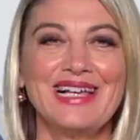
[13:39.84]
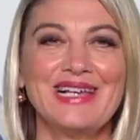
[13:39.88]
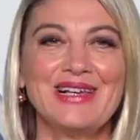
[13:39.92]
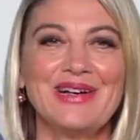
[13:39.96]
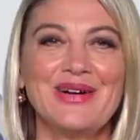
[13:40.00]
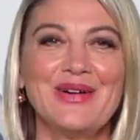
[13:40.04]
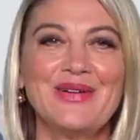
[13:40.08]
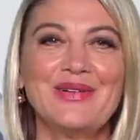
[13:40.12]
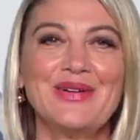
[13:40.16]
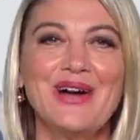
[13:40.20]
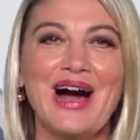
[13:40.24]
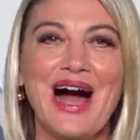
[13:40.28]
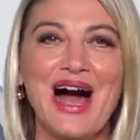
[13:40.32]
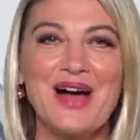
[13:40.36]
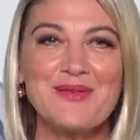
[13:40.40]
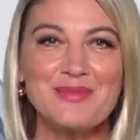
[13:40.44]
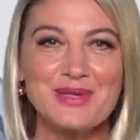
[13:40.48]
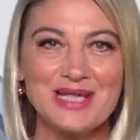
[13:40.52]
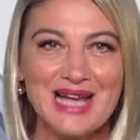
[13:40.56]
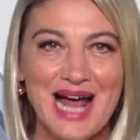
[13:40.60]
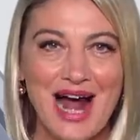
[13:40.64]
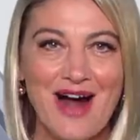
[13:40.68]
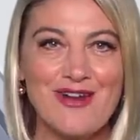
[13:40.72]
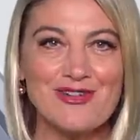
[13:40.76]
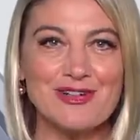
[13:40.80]
Hello, I'm
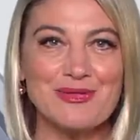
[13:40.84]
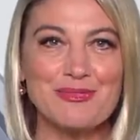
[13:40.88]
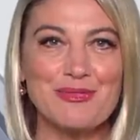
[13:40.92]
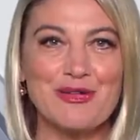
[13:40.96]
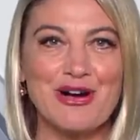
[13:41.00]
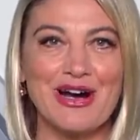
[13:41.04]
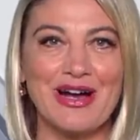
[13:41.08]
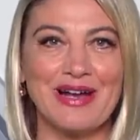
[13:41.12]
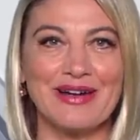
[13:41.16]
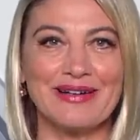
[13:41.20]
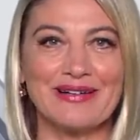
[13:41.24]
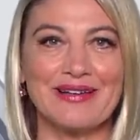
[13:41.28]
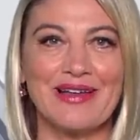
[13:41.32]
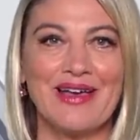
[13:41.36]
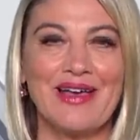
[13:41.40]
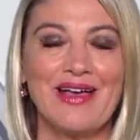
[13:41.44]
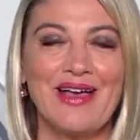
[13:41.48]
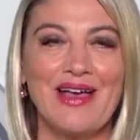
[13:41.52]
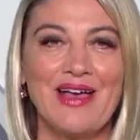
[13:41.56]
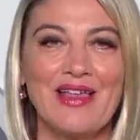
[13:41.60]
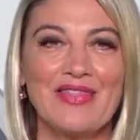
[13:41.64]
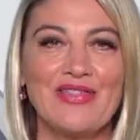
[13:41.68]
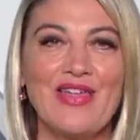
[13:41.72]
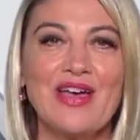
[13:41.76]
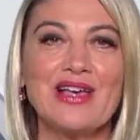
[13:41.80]
Tara Brown.
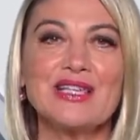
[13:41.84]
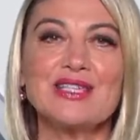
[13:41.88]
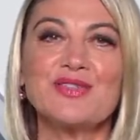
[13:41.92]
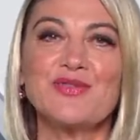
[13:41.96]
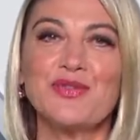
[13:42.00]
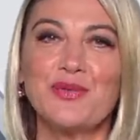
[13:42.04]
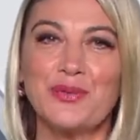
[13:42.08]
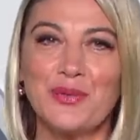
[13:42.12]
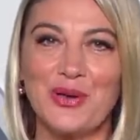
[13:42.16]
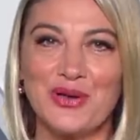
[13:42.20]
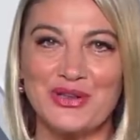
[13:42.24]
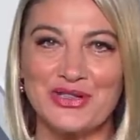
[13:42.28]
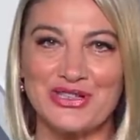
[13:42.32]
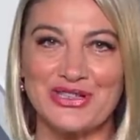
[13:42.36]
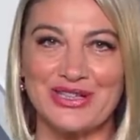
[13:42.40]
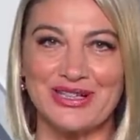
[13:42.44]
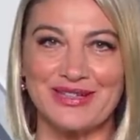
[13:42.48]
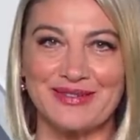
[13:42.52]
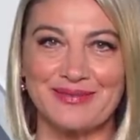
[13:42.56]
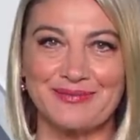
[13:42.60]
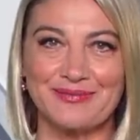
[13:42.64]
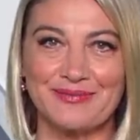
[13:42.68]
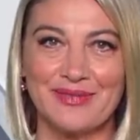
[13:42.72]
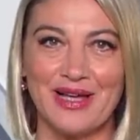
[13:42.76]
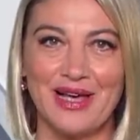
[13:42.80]
Thanks for
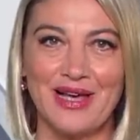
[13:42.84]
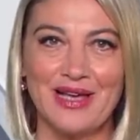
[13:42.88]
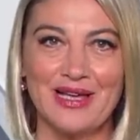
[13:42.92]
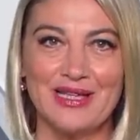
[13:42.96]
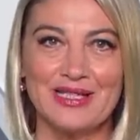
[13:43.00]
watching.